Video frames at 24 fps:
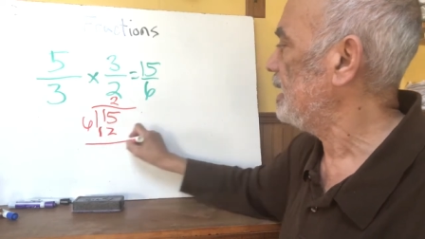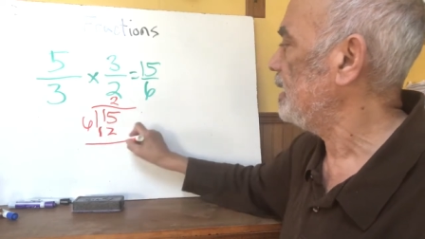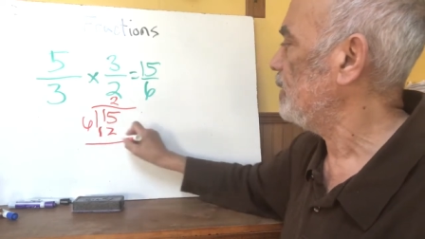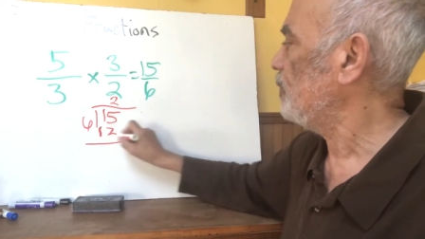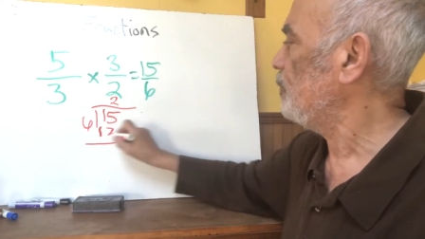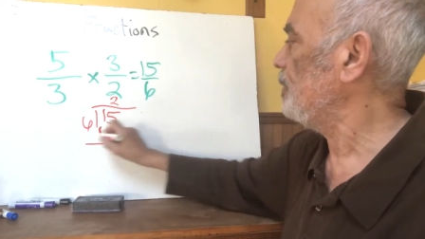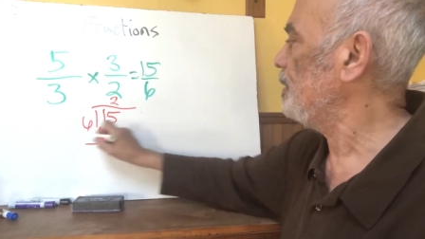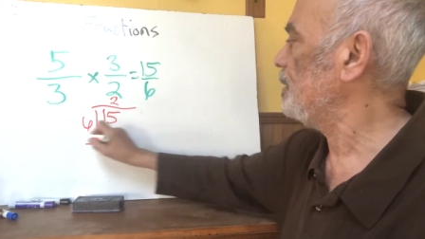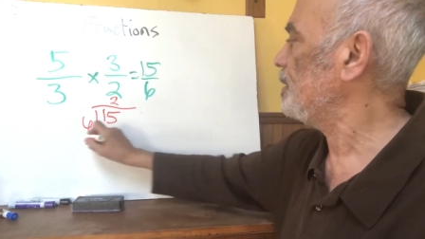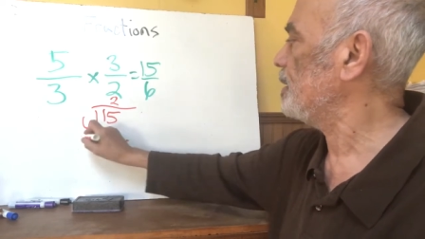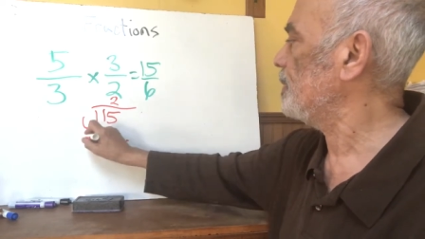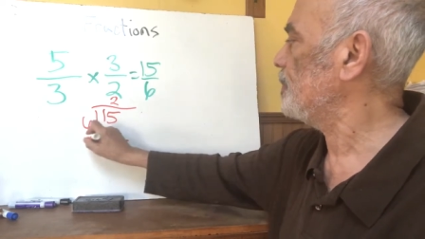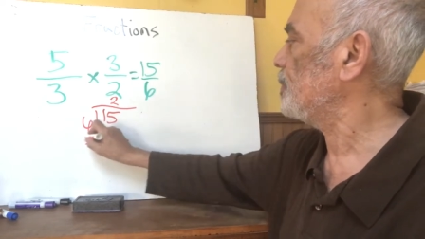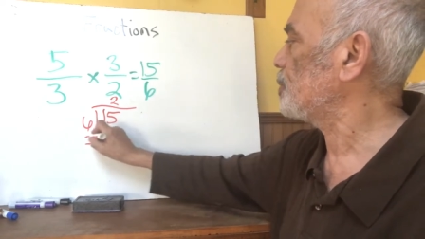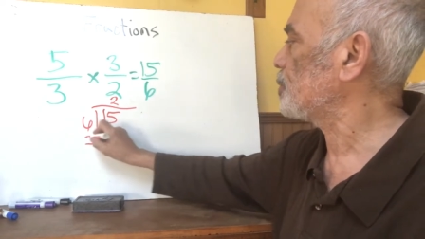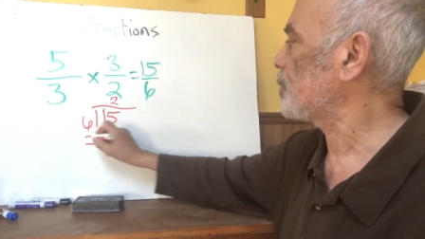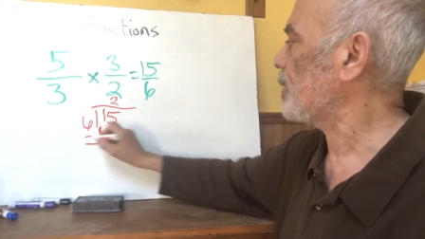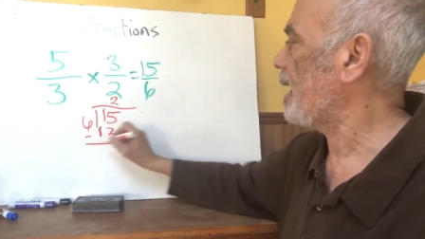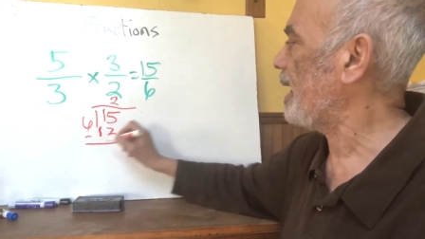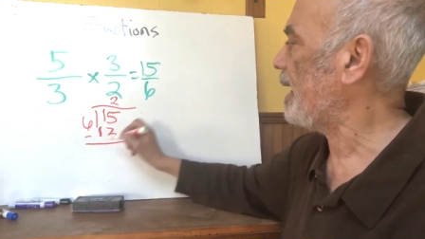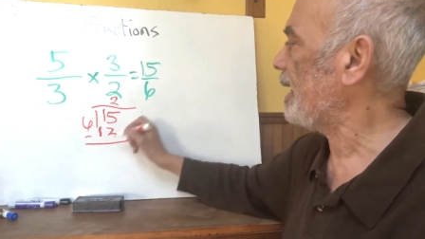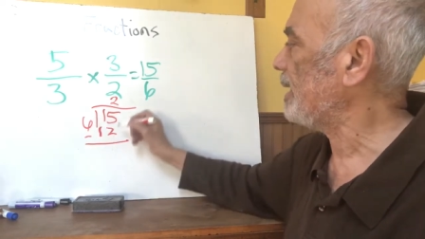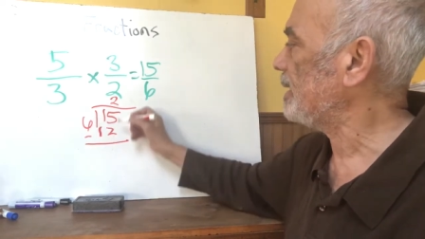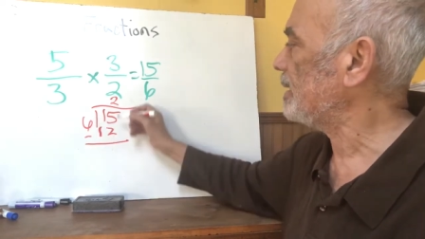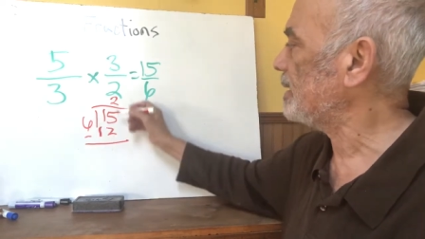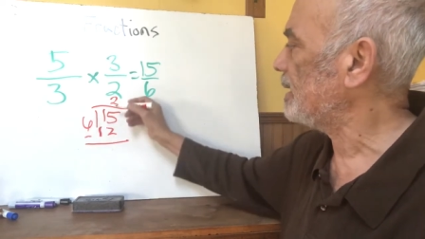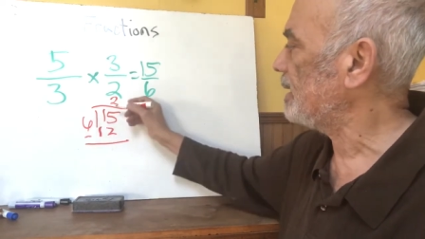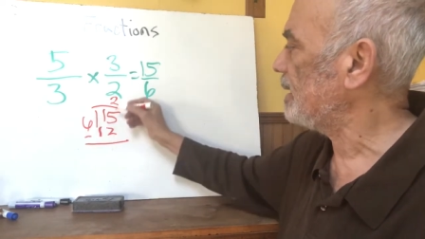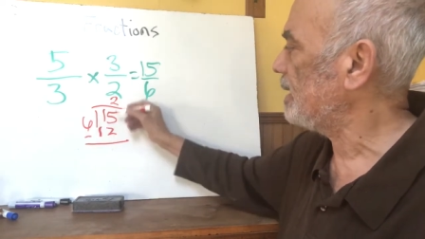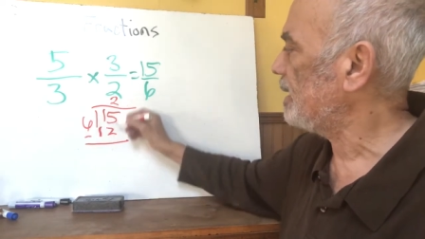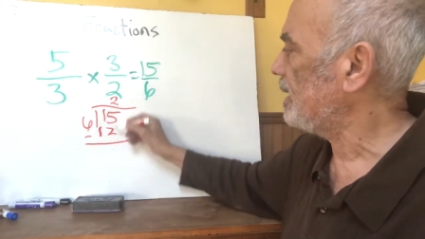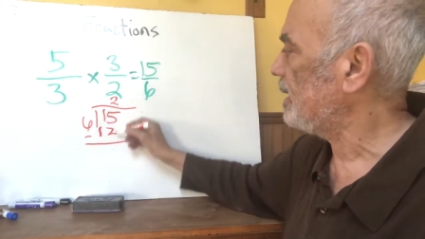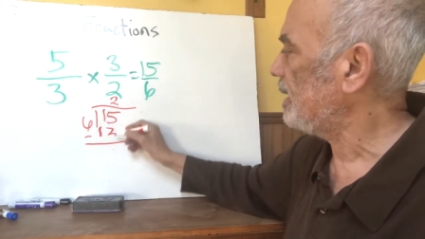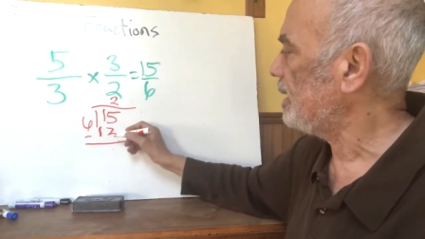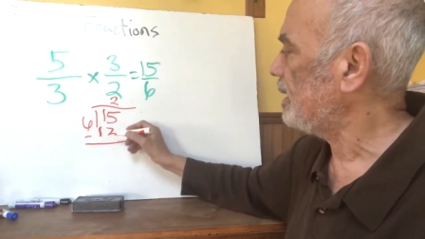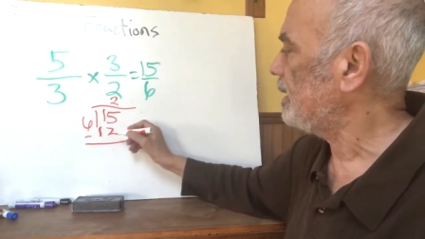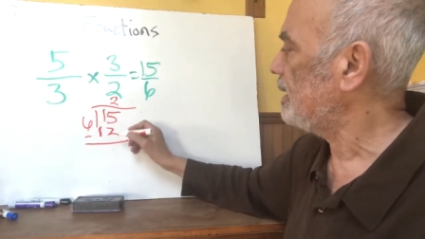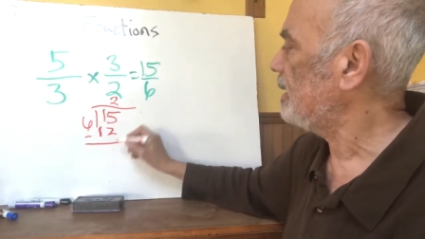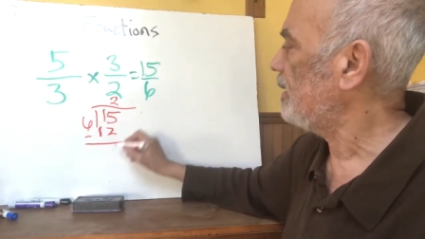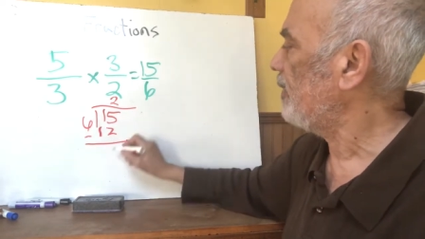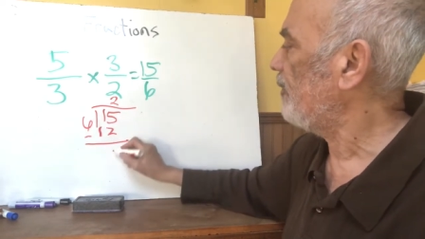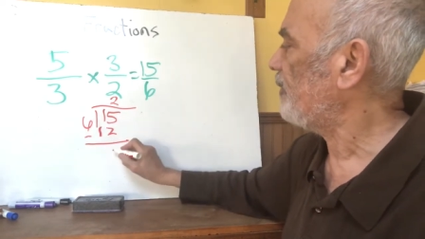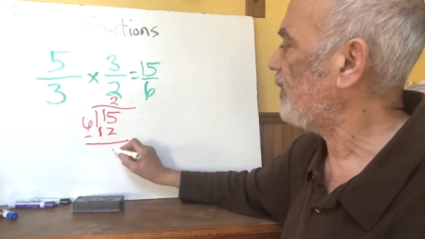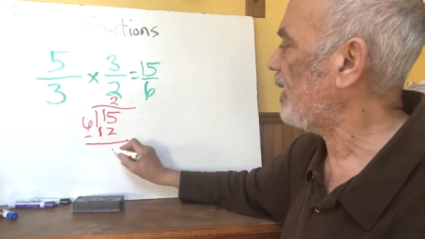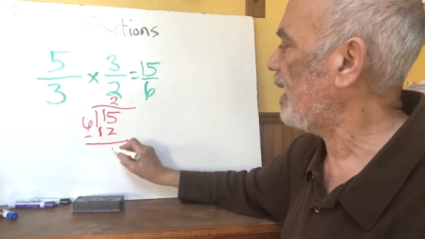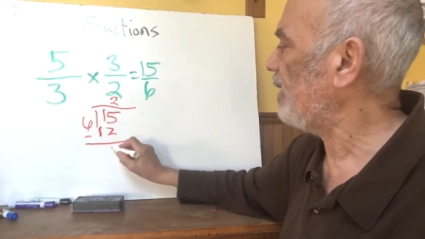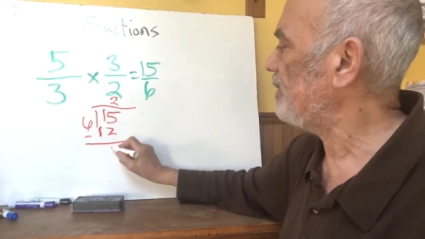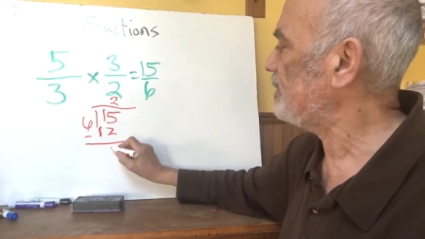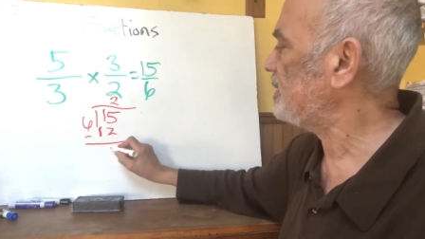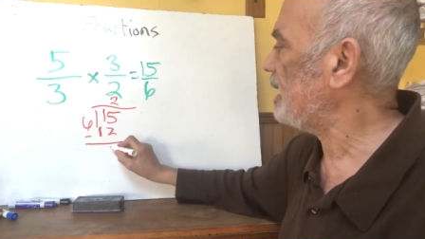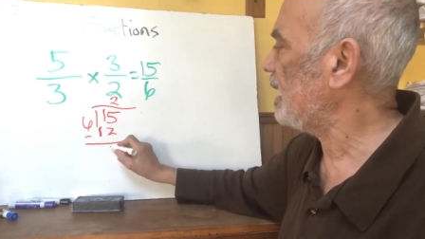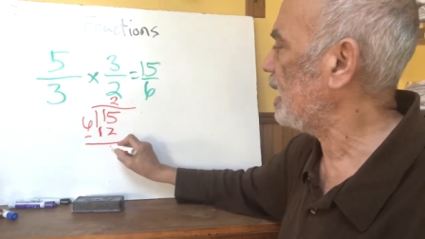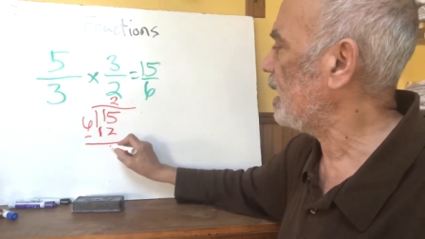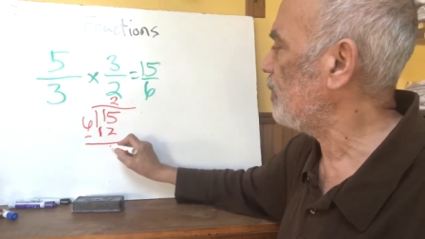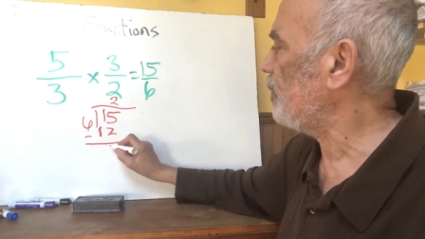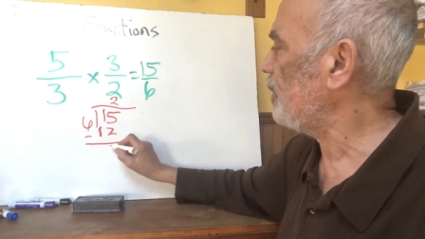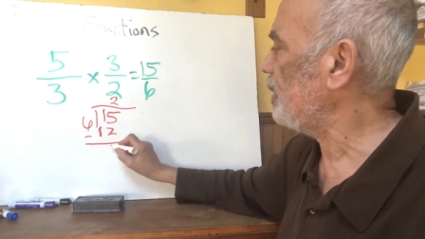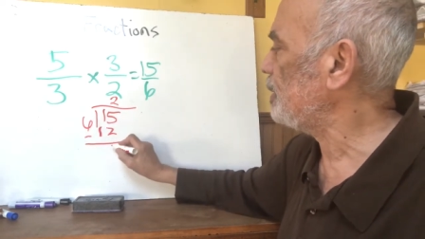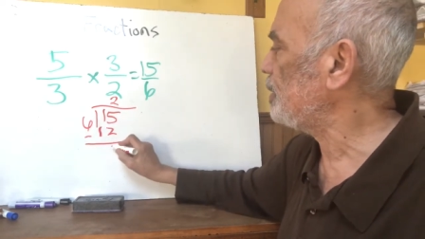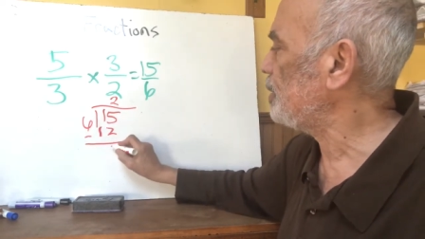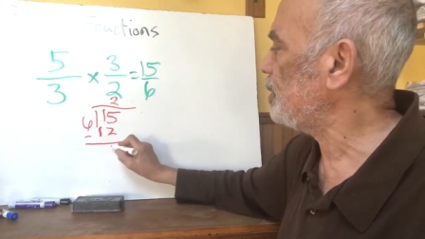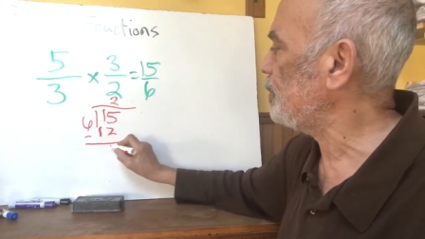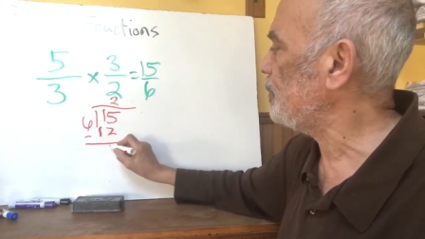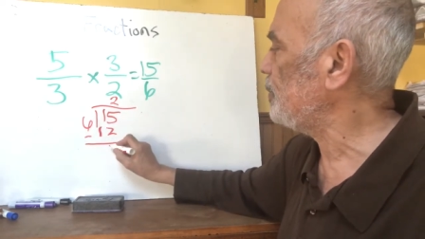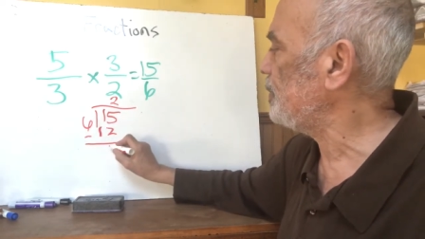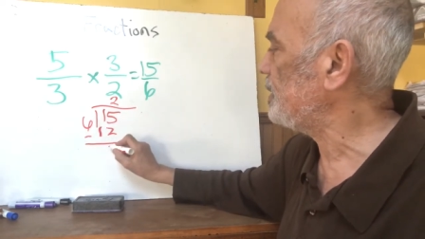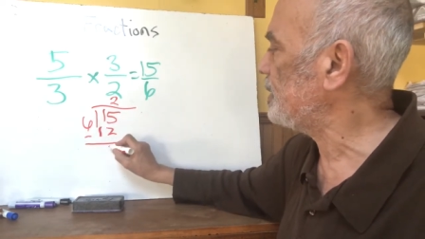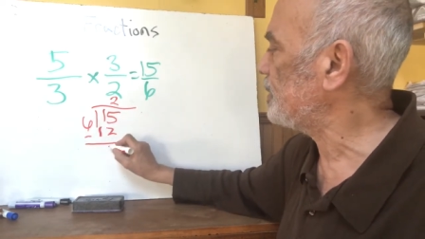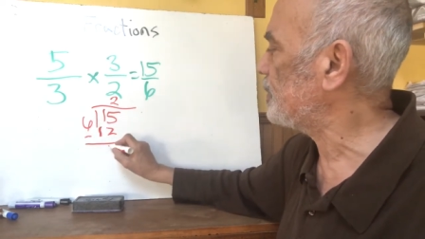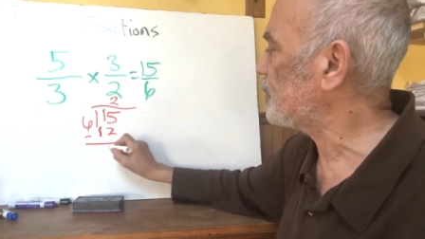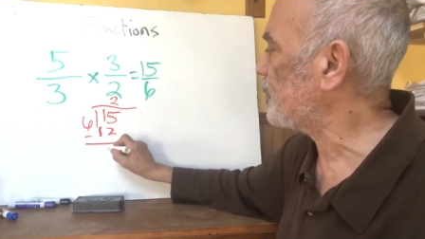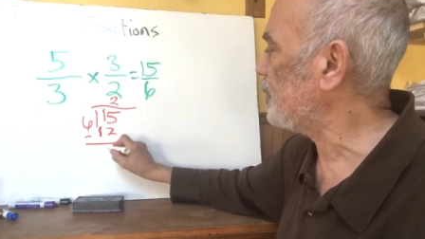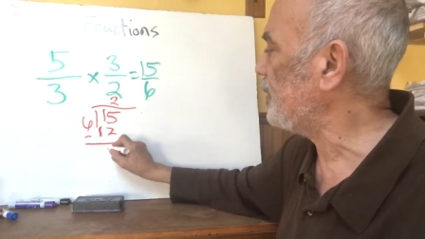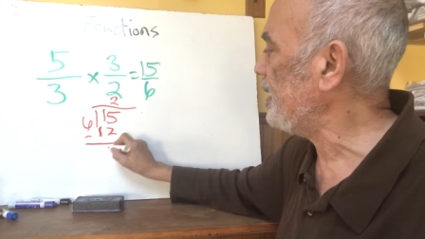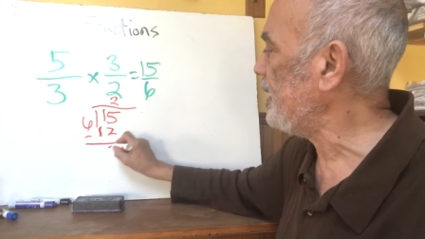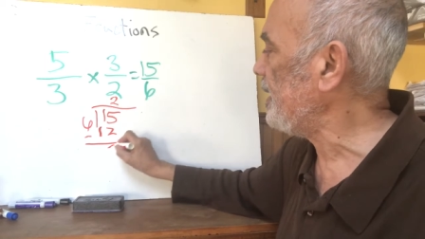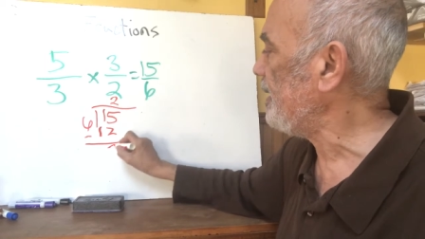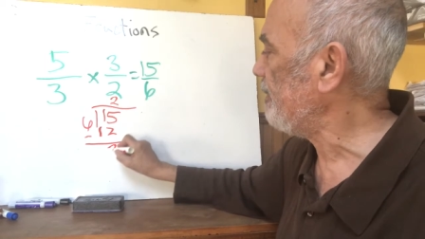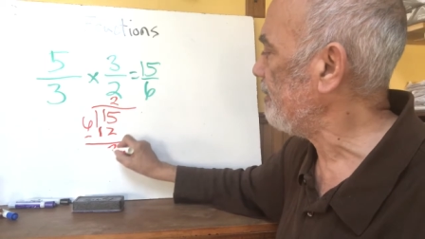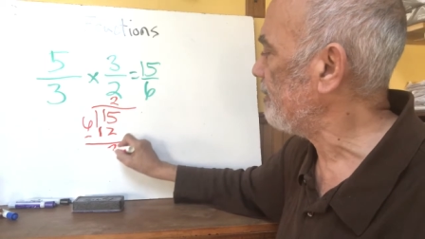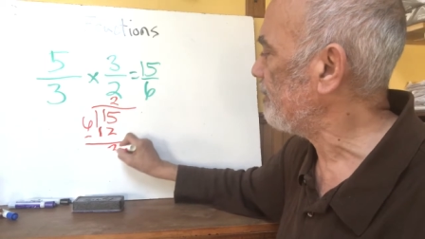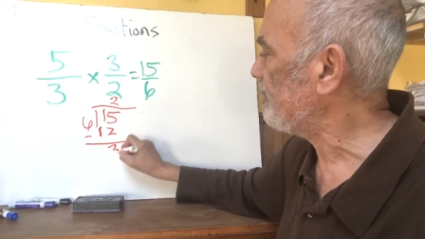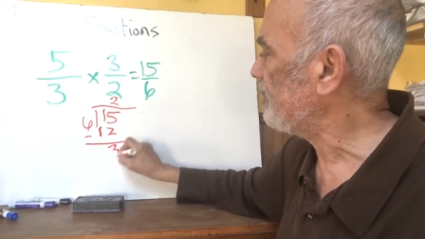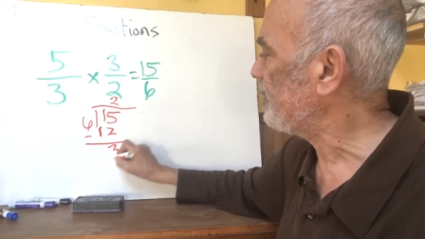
We subtract. 5 take away 2 is 3.